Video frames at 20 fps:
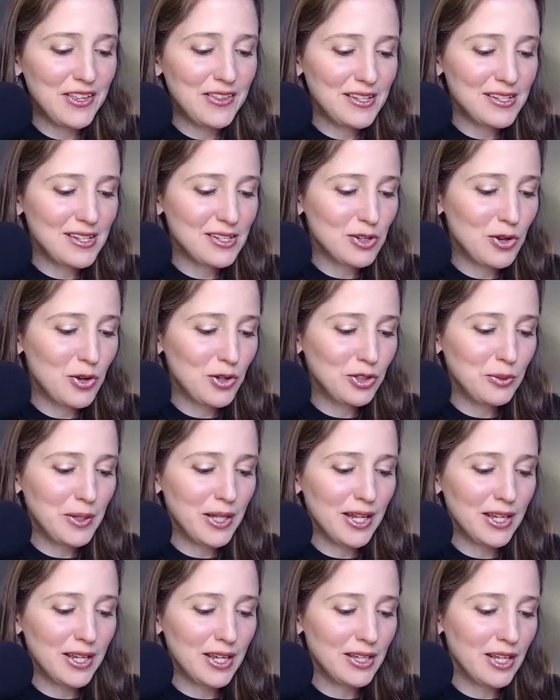I think this is
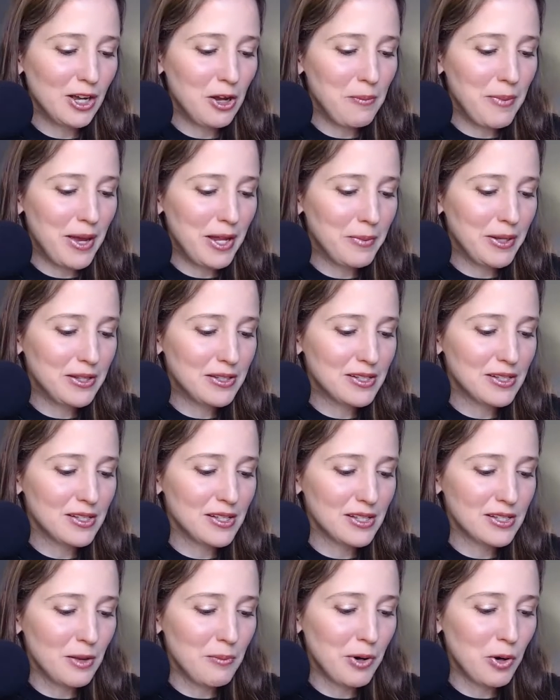going to be like in the
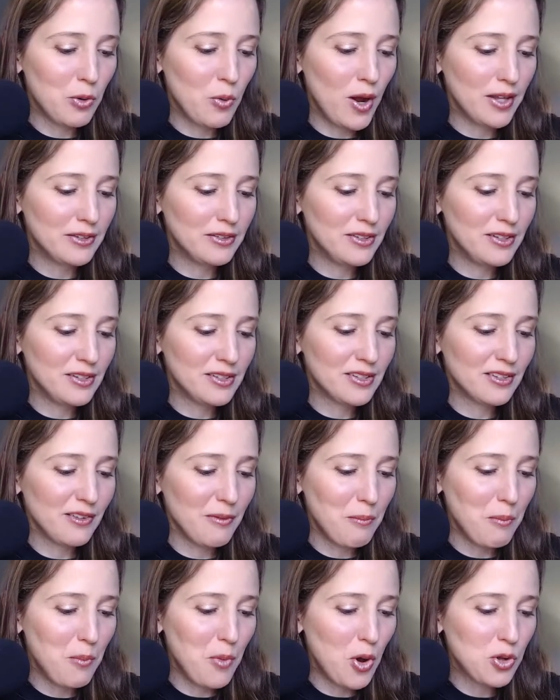commandments. This is number 1. This
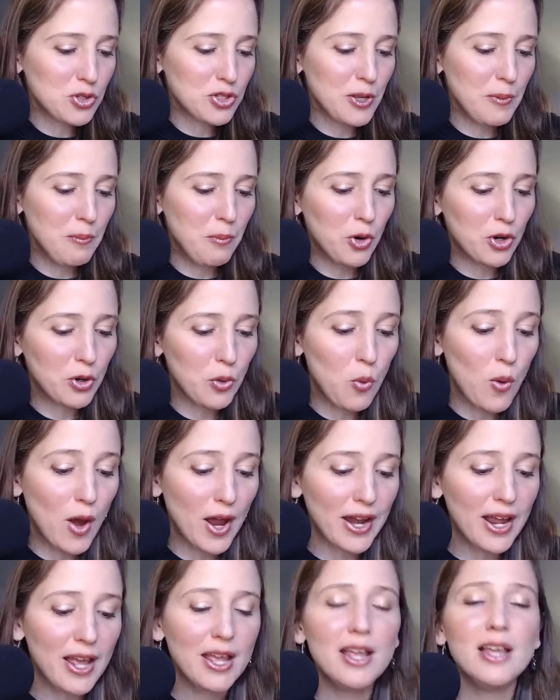is the most
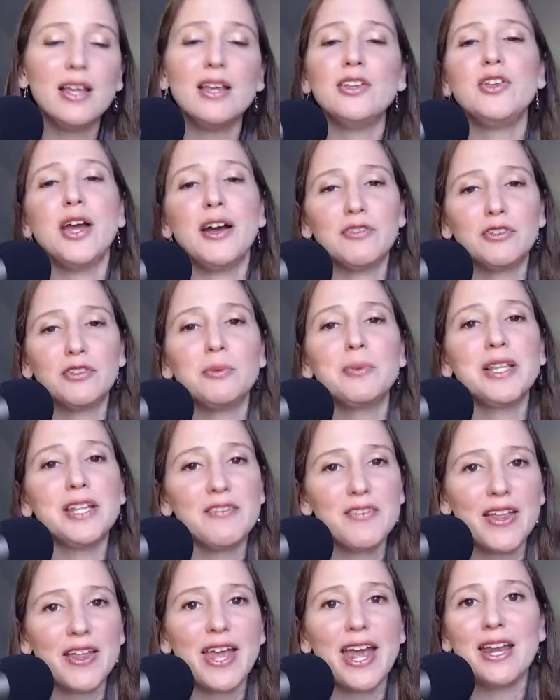important one. You have to
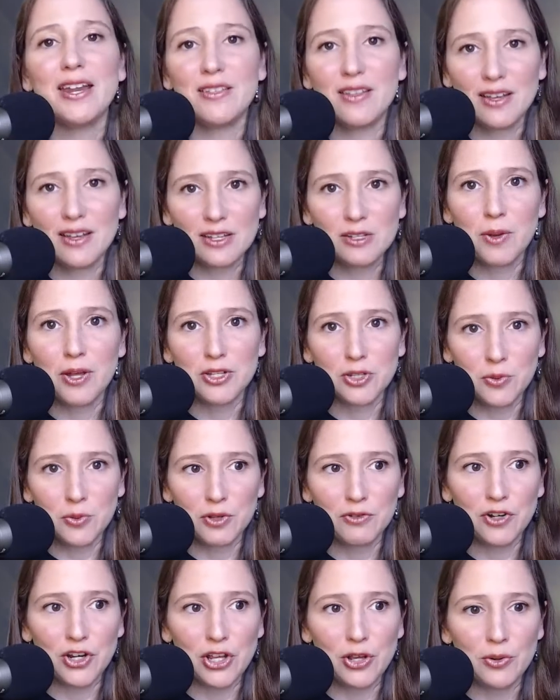believe that anything is
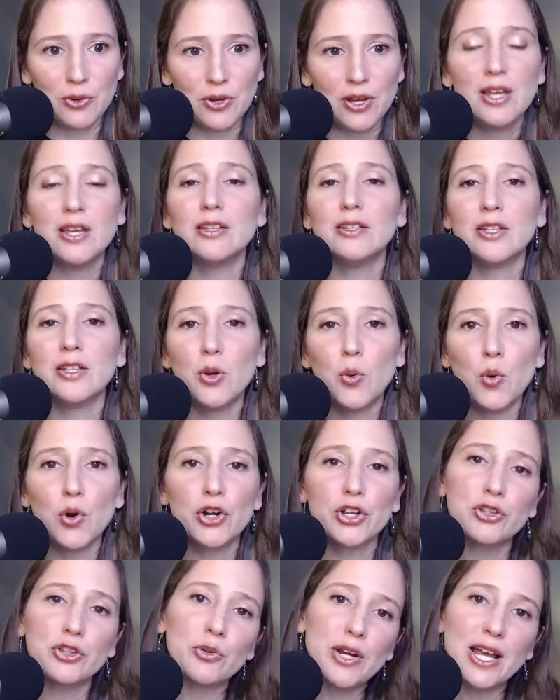possible for you. The
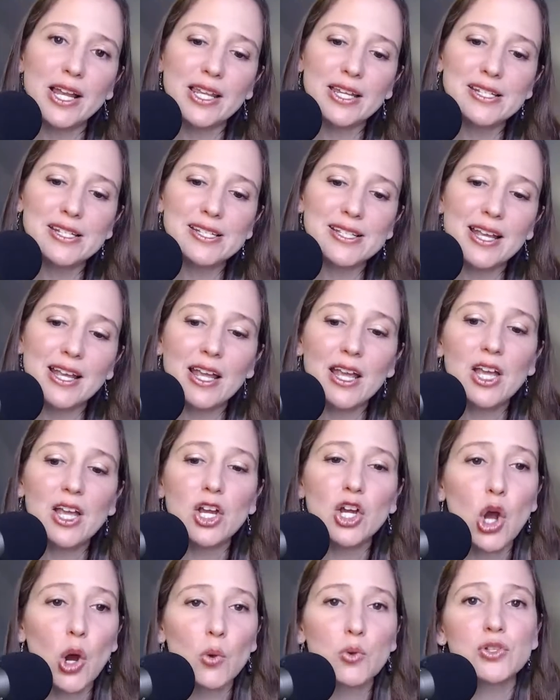word realistic
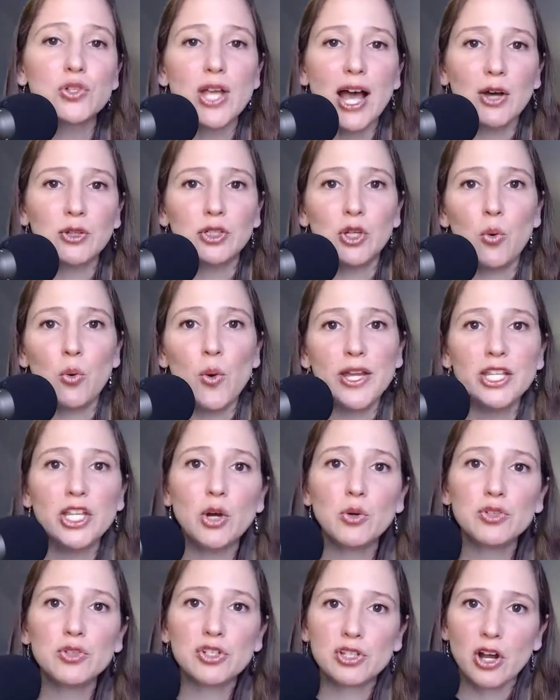goes out the
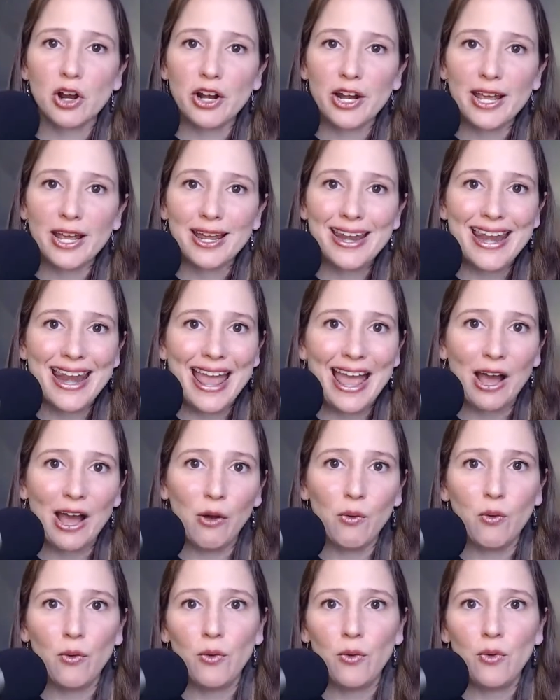window starting
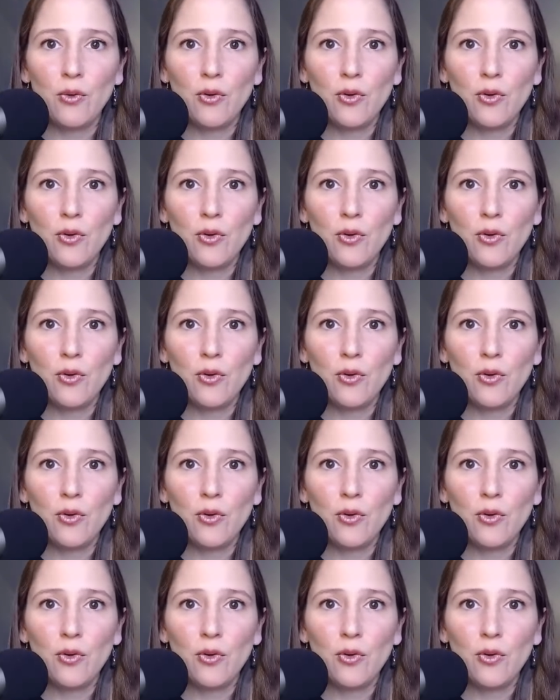now.